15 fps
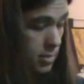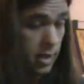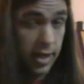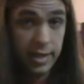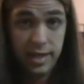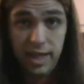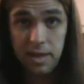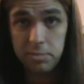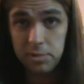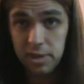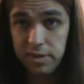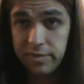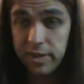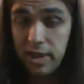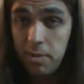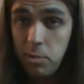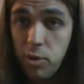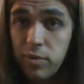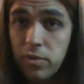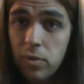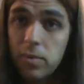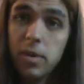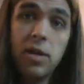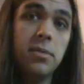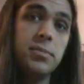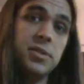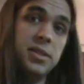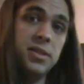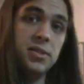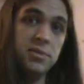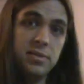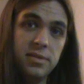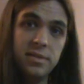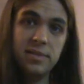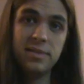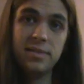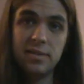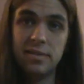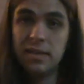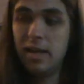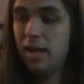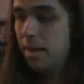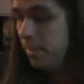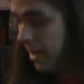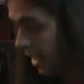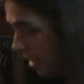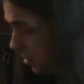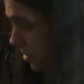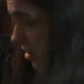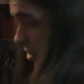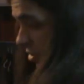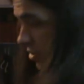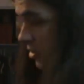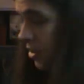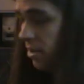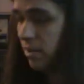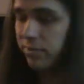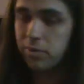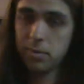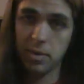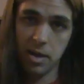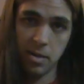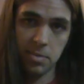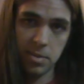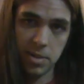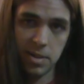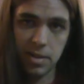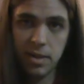I can't believe it. I'm overwhelmed, dude. I'm absolutely overwhelmed.